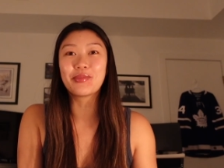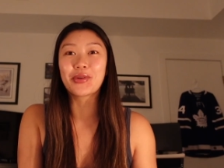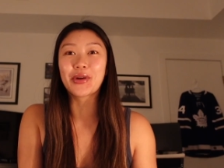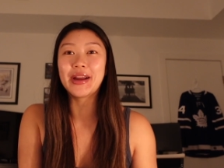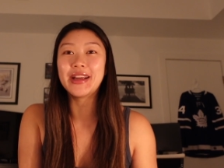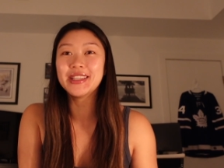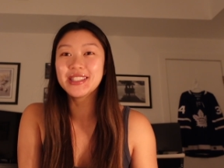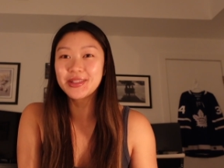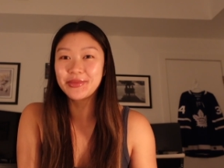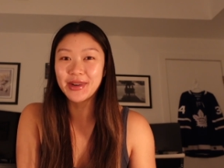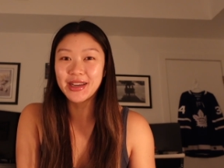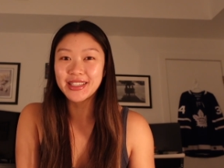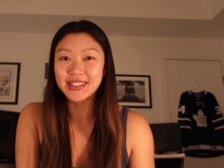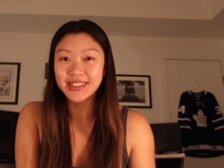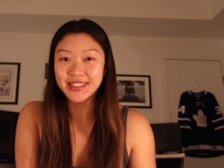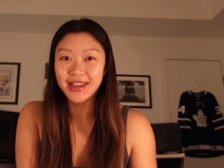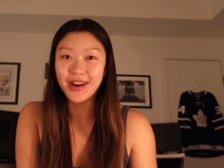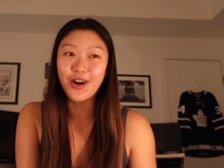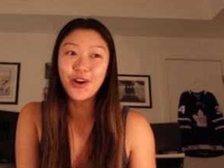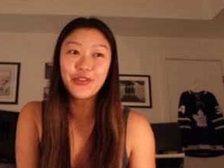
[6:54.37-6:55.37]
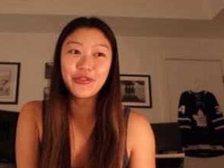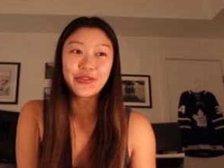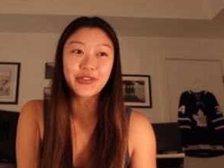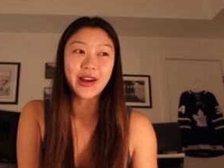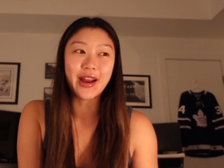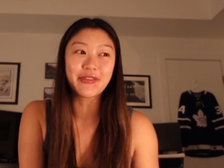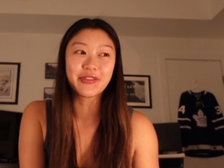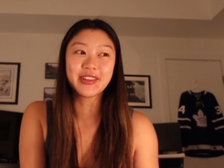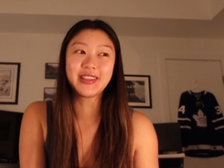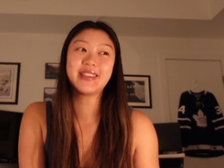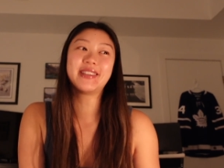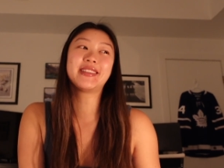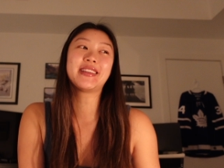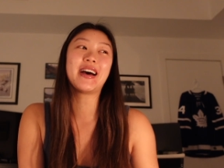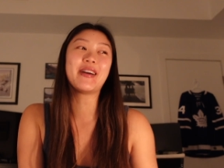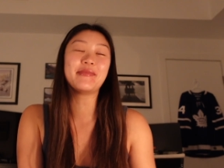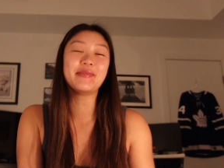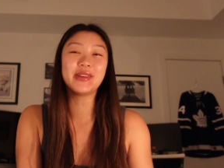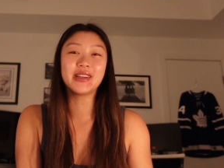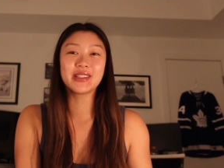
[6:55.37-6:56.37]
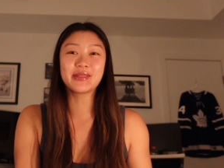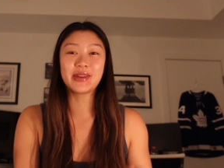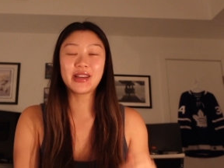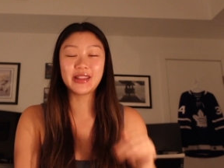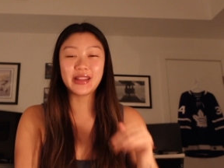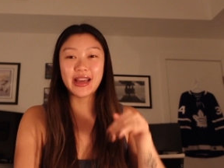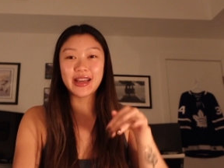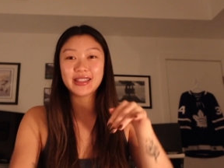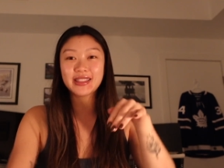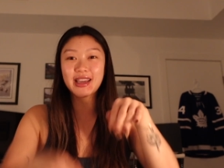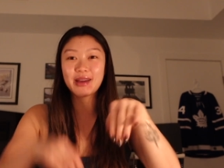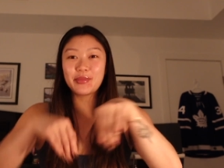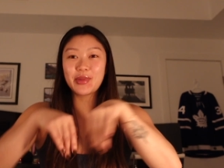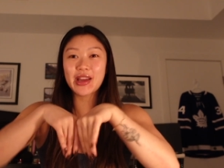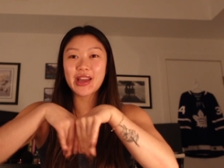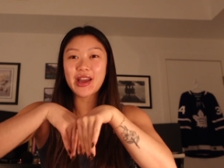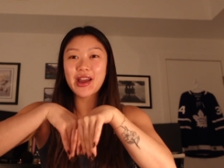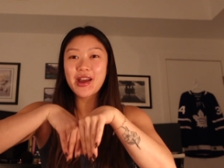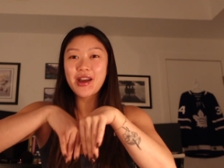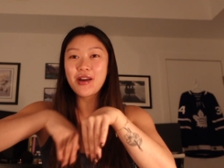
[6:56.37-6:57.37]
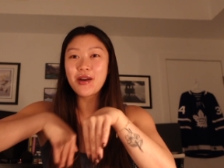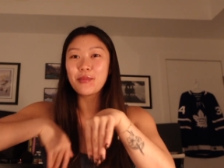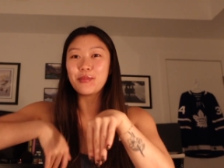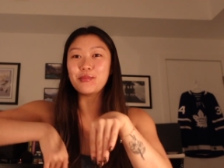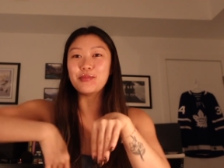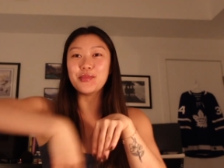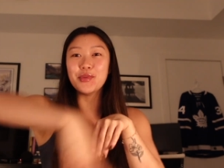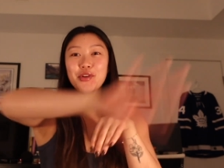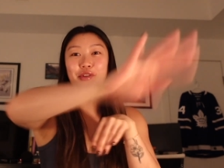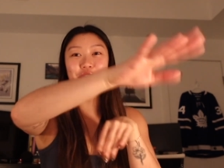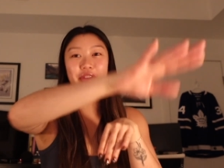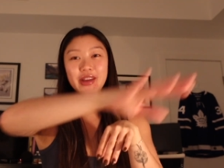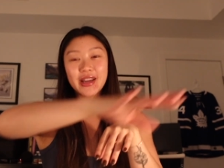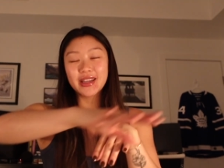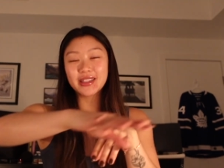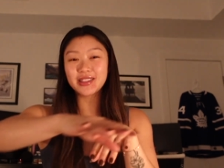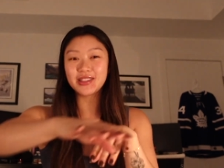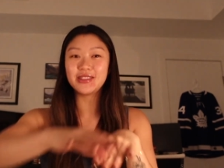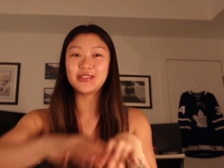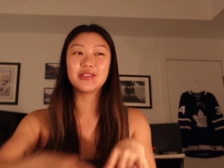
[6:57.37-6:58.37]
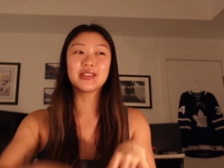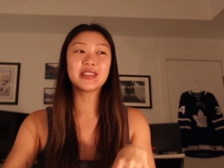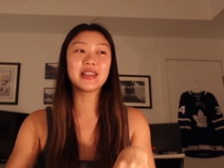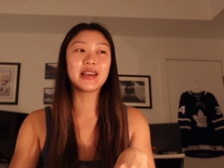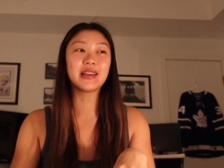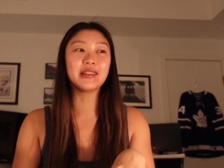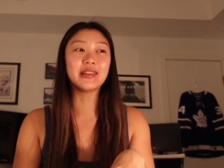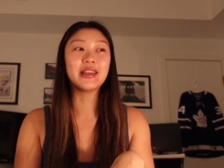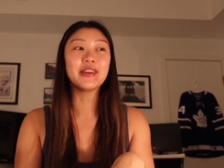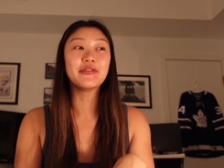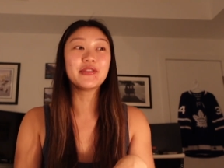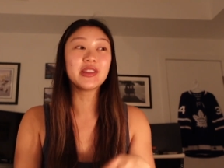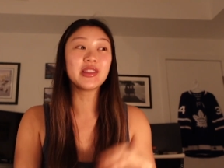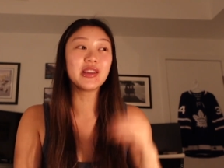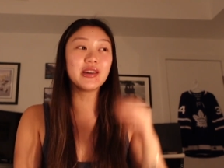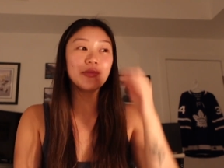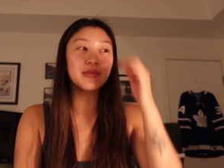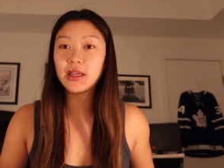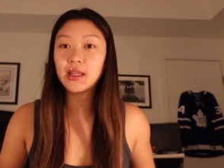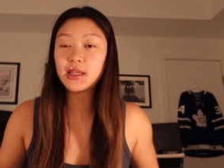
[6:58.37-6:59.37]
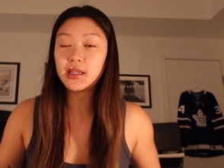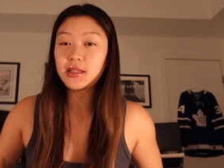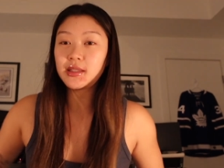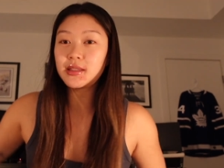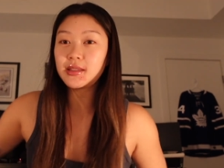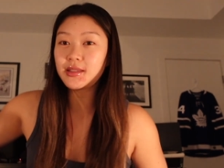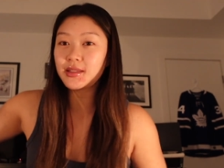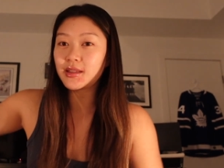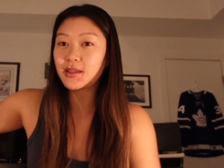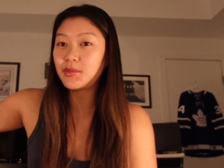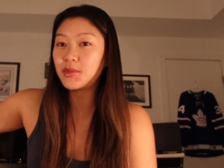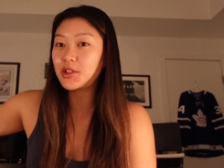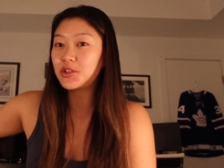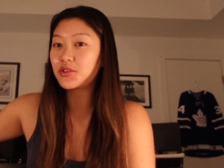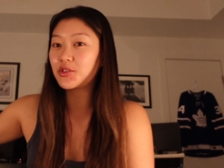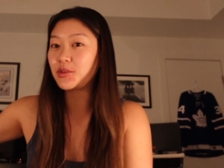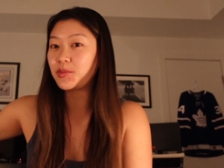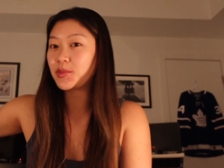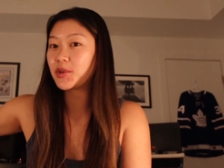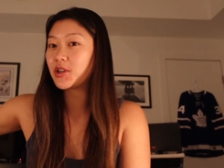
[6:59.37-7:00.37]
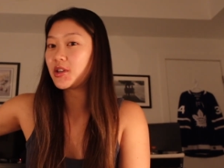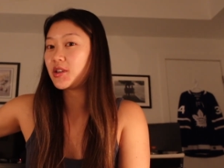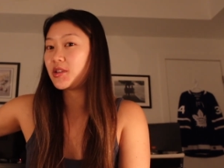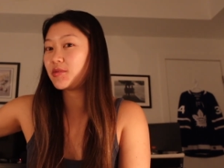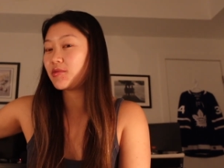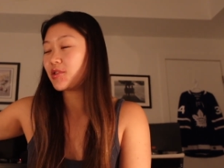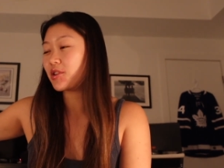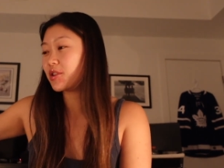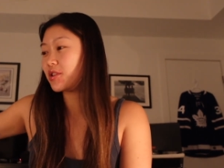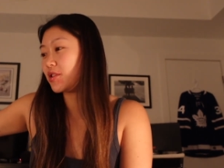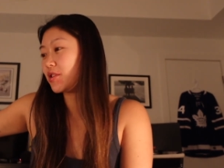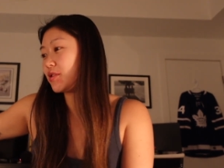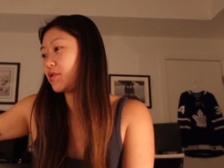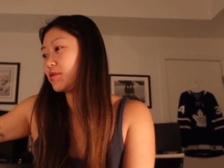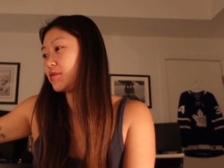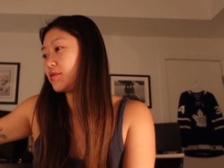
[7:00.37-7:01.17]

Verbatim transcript: Brace myself for every step because my legs kept like moving as soon as I lifted them. Aiden is gonna be a trooper and we're gonna go